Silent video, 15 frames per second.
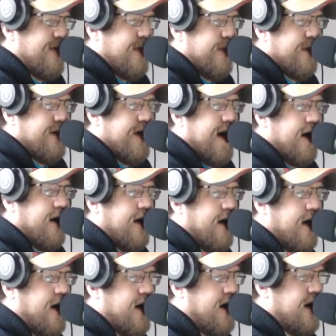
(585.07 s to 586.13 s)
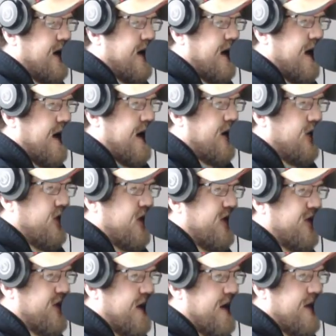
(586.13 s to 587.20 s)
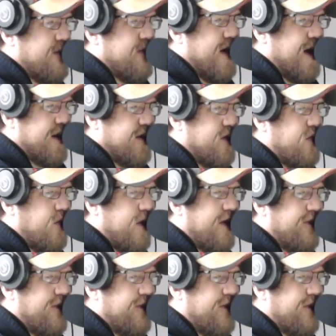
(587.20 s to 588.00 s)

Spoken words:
yeah, I don't think it's going to impact it quite as